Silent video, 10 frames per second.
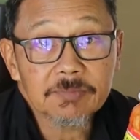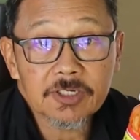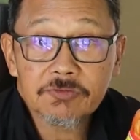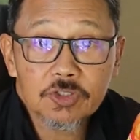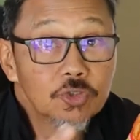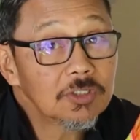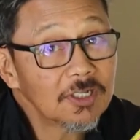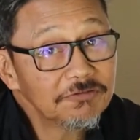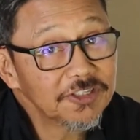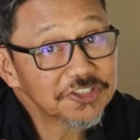But if you do
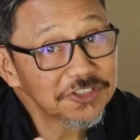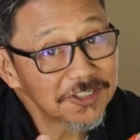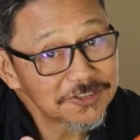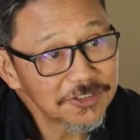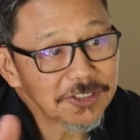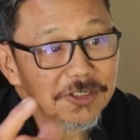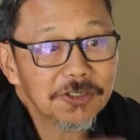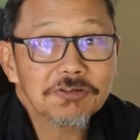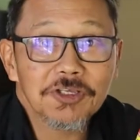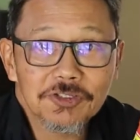love fish sauce,
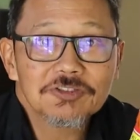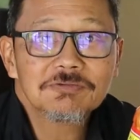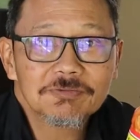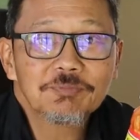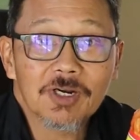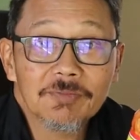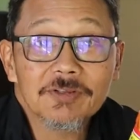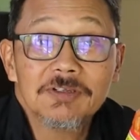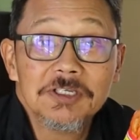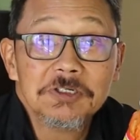then it's
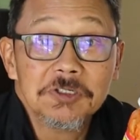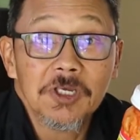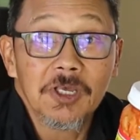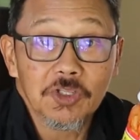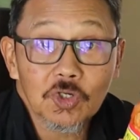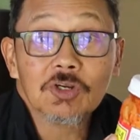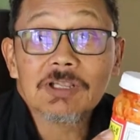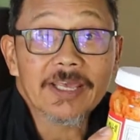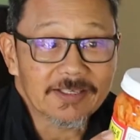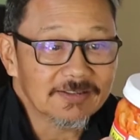probably, you're gonna
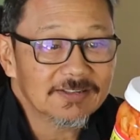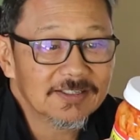like it.